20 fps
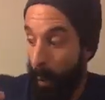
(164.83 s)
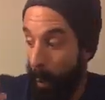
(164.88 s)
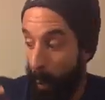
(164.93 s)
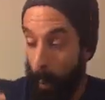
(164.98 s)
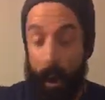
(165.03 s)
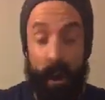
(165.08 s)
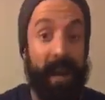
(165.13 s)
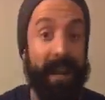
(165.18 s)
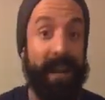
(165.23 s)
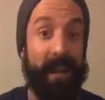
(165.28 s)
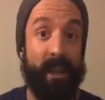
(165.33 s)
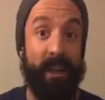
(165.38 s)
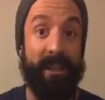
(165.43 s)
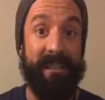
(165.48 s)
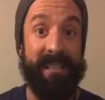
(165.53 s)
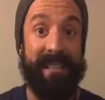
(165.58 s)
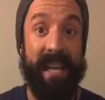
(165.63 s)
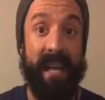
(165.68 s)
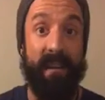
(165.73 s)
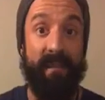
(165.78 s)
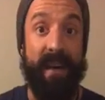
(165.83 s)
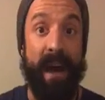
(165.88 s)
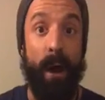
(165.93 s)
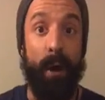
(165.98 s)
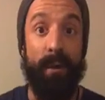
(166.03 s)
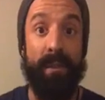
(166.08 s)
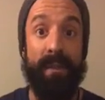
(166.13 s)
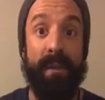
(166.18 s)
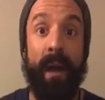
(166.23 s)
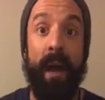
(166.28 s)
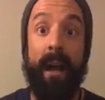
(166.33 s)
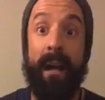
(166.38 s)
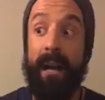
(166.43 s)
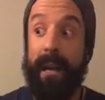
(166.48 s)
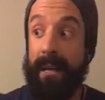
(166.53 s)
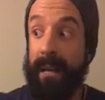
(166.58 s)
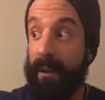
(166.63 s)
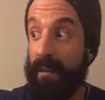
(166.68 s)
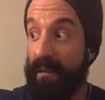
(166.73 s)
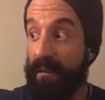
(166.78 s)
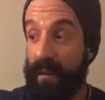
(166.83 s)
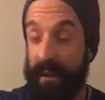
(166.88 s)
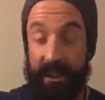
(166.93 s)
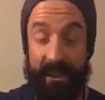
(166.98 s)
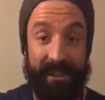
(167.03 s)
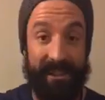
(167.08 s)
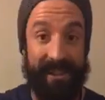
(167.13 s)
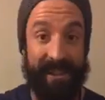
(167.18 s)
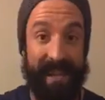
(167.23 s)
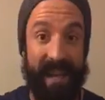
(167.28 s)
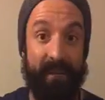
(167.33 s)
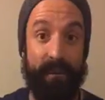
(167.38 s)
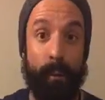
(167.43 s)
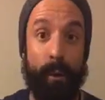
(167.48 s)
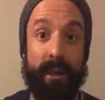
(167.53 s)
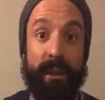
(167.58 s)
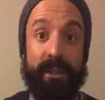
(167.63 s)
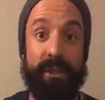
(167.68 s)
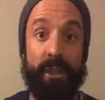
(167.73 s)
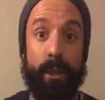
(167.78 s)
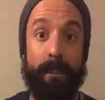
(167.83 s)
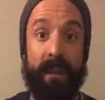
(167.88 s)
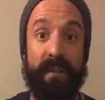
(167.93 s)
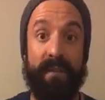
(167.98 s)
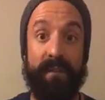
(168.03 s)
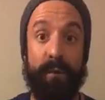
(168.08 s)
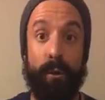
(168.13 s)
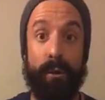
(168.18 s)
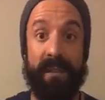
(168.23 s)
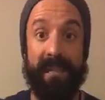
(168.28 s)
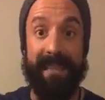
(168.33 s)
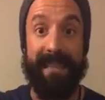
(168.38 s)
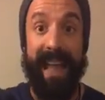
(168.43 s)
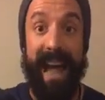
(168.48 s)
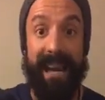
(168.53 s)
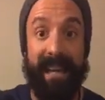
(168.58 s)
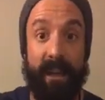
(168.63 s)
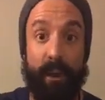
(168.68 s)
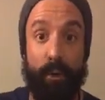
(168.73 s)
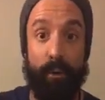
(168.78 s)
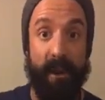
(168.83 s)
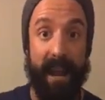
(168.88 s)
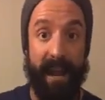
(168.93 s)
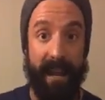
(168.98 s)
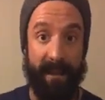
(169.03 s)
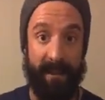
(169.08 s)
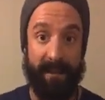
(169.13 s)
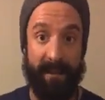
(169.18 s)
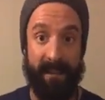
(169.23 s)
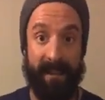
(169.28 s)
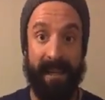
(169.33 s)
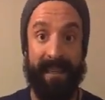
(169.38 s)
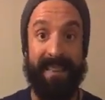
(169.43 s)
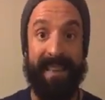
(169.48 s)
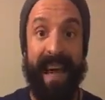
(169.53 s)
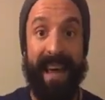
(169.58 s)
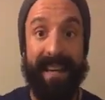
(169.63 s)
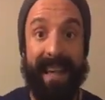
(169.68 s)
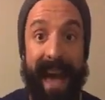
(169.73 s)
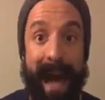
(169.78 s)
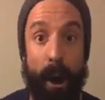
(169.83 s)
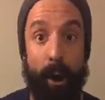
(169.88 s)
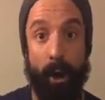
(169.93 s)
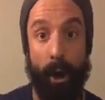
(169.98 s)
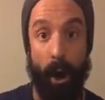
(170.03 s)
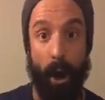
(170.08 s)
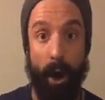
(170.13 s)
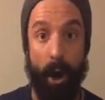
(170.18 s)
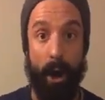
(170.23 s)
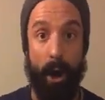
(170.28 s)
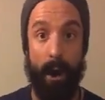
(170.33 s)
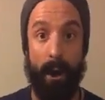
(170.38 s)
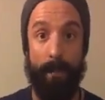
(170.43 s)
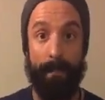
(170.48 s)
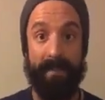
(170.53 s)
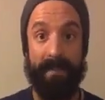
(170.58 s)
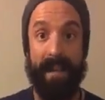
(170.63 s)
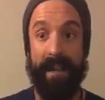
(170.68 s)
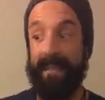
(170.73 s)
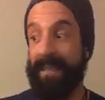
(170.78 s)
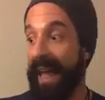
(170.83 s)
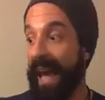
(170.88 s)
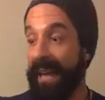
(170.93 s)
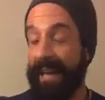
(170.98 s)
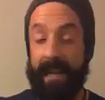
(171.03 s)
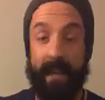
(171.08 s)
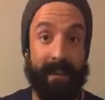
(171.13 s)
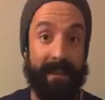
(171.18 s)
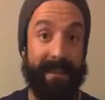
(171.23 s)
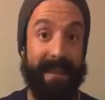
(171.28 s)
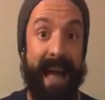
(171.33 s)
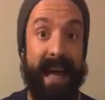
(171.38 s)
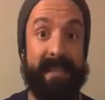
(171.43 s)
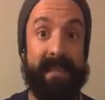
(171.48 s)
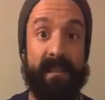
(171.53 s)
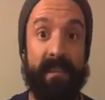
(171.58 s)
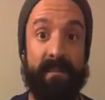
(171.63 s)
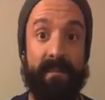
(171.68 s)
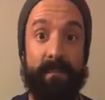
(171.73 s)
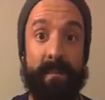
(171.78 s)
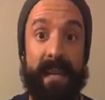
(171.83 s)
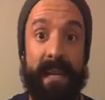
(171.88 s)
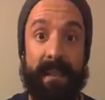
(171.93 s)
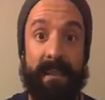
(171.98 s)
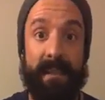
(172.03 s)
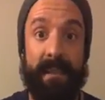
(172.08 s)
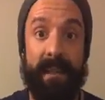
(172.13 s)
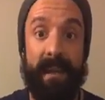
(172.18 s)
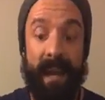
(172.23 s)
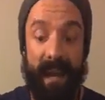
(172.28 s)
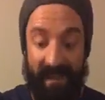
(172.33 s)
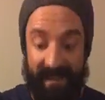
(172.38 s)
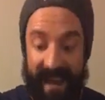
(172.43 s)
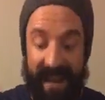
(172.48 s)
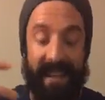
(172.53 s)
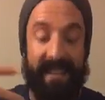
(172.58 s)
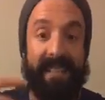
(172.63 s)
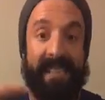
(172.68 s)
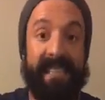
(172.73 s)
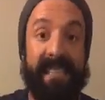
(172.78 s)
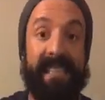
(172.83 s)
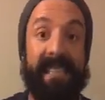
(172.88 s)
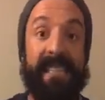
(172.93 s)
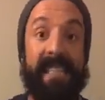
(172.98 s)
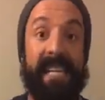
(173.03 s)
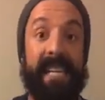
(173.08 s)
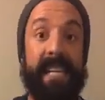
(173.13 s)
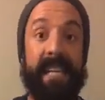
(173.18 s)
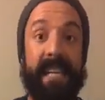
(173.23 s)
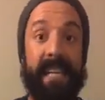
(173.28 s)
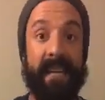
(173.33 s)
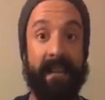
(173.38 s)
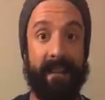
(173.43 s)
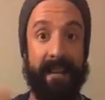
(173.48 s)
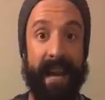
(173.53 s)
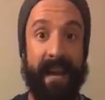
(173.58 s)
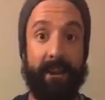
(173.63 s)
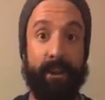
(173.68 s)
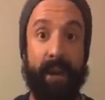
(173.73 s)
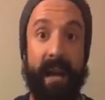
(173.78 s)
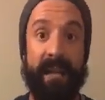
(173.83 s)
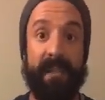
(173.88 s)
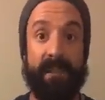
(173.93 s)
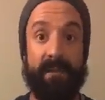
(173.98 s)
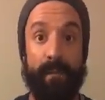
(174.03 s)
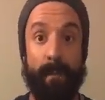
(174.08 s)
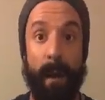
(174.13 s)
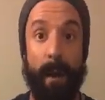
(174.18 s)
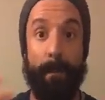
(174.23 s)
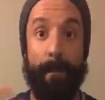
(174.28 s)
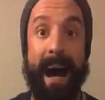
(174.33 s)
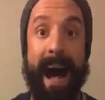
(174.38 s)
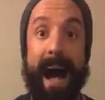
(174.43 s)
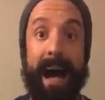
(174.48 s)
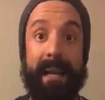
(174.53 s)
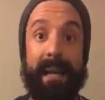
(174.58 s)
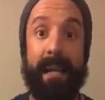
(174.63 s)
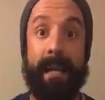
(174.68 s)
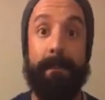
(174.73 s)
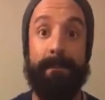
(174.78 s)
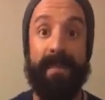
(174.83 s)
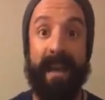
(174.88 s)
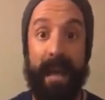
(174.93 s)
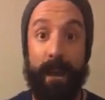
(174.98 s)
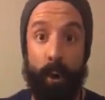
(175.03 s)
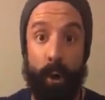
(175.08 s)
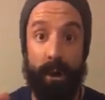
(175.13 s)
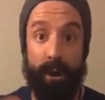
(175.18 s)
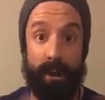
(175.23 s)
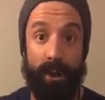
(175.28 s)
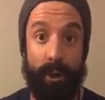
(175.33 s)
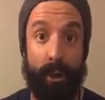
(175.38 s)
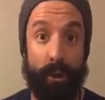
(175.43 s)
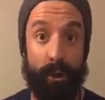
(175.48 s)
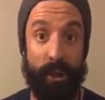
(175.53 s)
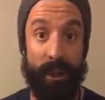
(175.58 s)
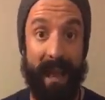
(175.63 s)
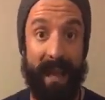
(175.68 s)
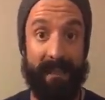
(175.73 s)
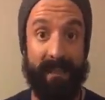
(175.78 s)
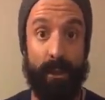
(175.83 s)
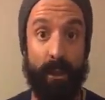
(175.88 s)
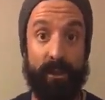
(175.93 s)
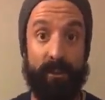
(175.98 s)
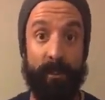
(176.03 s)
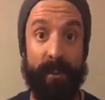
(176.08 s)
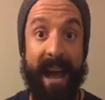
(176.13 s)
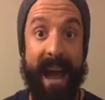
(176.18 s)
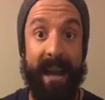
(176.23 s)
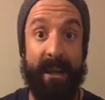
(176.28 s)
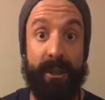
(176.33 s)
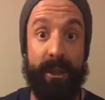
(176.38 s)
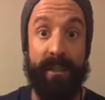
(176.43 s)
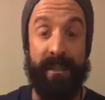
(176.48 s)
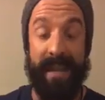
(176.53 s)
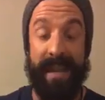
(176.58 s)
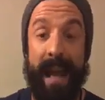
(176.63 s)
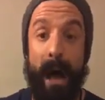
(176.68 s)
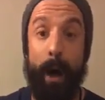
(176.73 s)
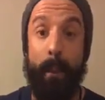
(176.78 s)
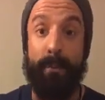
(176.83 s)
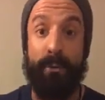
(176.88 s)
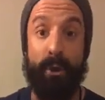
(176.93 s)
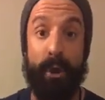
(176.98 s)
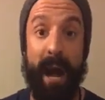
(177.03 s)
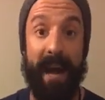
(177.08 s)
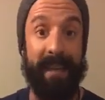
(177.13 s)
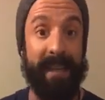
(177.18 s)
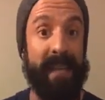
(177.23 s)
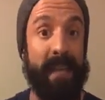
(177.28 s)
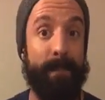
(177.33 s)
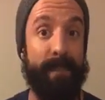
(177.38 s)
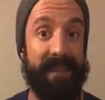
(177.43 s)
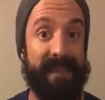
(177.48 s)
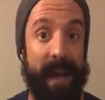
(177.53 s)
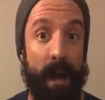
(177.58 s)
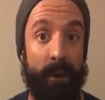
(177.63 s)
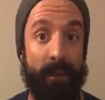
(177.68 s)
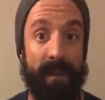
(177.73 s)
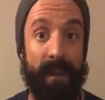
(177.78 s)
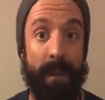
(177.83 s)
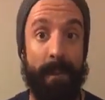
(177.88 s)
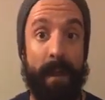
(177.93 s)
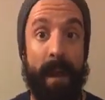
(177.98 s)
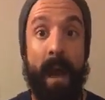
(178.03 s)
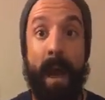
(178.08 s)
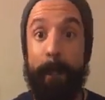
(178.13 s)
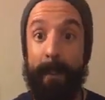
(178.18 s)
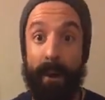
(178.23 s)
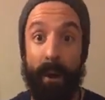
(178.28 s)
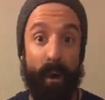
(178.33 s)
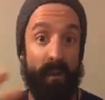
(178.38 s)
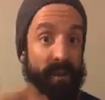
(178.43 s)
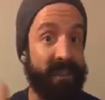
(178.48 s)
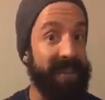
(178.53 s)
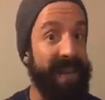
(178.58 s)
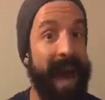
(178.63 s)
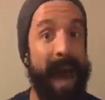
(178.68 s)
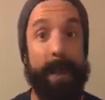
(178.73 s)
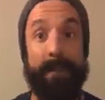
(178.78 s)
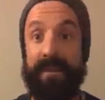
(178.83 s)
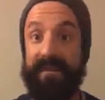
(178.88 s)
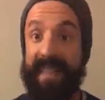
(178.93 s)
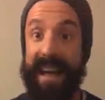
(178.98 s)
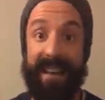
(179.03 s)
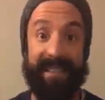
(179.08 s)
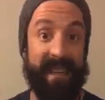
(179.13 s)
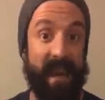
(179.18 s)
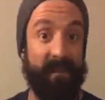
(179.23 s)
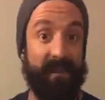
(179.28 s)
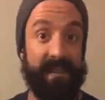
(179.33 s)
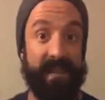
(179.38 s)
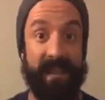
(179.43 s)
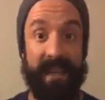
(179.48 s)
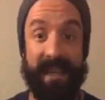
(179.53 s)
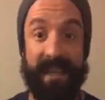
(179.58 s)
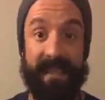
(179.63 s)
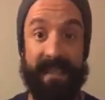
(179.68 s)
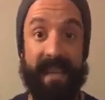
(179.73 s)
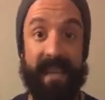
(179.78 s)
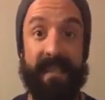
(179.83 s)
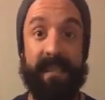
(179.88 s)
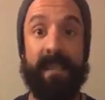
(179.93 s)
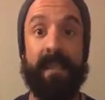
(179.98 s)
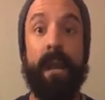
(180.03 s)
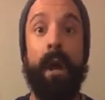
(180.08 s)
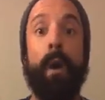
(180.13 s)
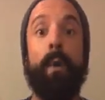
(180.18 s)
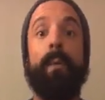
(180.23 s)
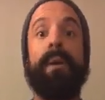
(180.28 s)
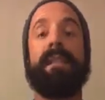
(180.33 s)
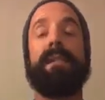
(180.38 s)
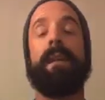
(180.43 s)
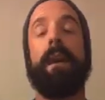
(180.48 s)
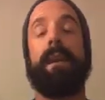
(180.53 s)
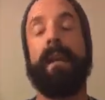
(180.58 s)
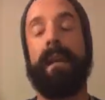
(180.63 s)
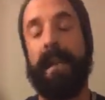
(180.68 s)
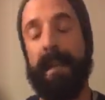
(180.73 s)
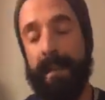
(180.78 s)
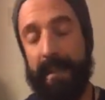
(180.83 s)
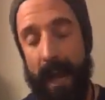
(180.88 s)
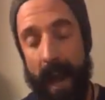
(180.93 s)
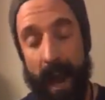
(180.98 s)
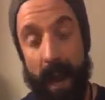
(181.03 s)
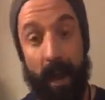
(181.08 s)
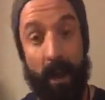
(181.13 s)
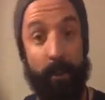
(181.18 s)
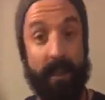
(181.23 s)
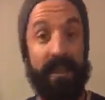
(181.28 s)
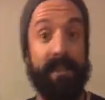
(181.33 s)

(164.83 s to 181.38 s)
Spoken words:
we're in a good state of health. Conversely, if we're consuming foods like grains, like alcohol, like lots of meat, then it's stealing electrons from our body in order to neutralize those reactions and help try to keep us healthy. But over time, if that deficit exists, we start getting tired, we